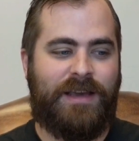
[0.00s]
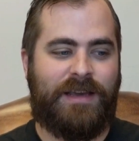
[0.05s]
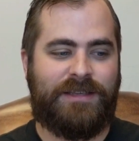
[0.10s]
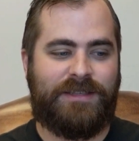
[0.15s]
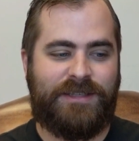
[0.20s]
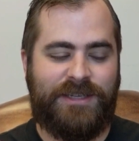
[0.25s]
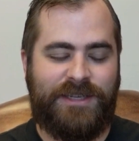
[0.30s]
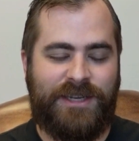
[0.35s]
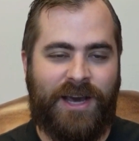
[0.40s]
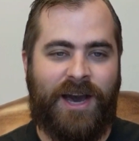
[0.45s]

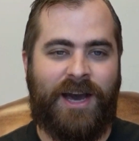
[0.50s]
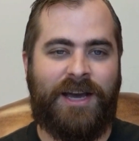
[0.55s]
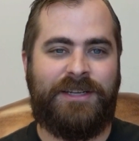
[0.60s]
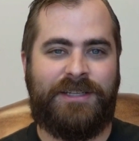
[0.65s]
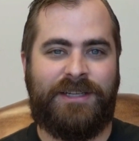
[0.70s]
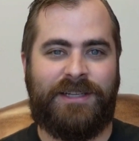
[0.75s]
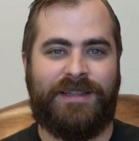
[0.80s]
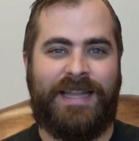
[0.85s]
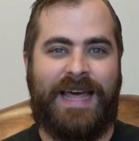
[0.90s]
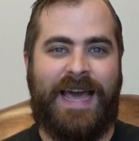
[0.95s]
us
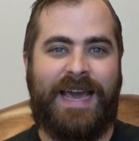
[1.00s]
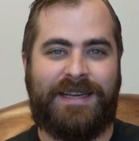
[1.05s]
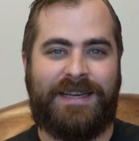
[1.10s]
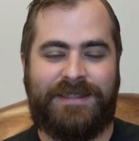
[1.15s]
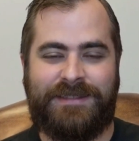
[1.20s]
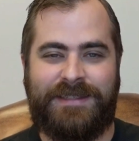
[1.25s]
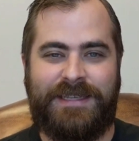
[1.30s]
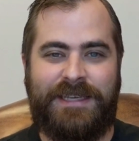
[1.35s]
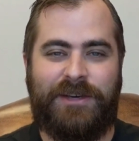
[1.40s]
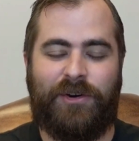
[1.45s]
not to
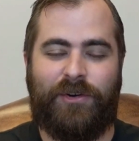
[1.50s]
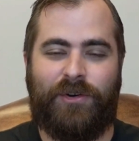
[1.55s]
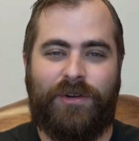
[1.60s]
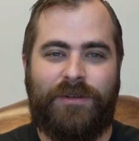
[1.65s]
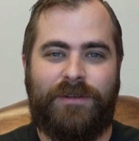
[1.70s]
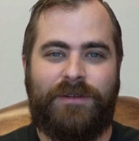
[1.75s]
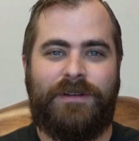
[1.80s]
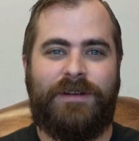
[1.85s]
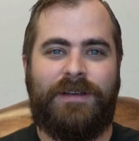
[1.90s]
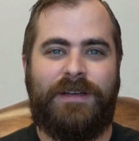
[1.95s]
lack zeal.
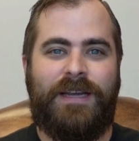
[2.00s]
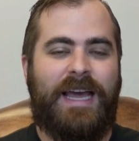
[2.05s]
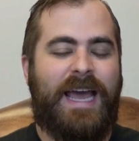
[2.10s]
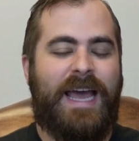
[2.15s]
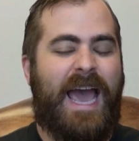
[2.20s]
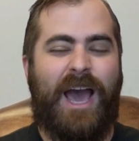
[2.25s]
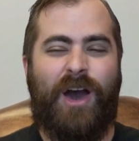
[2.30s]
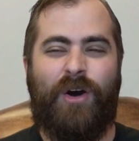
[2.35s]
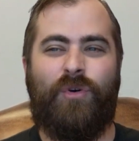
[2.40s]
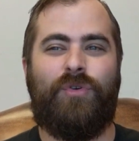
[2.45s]

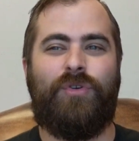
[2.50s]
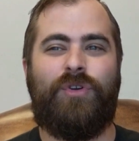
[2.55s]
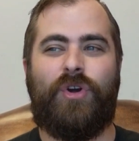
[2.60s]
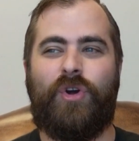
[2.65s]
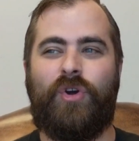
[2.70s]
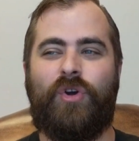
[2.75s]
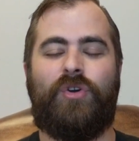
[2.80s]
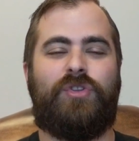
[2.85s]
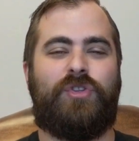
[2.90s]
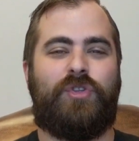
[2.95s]
How on
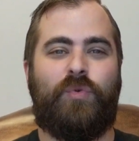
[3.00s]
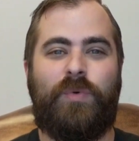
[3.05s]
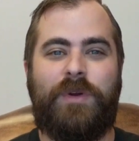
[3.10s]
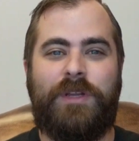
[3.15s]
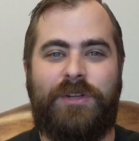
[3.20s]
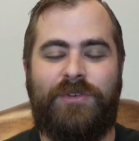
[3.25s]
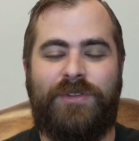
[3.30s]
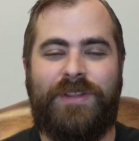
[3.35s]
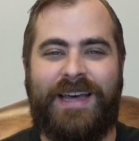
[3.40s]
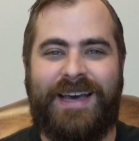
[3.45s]
earth do
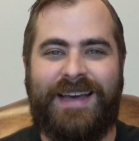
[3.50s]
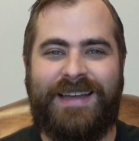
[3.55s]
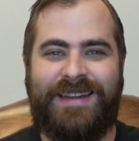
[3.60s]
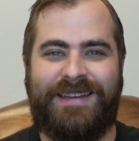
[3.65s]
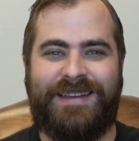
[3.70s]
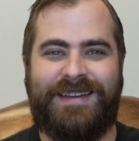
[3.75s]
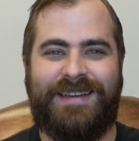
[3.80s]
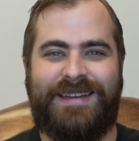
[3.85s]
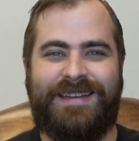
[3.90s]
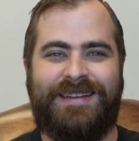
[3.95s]
we do
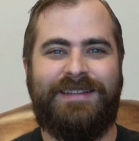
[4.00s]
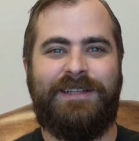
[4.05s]
that?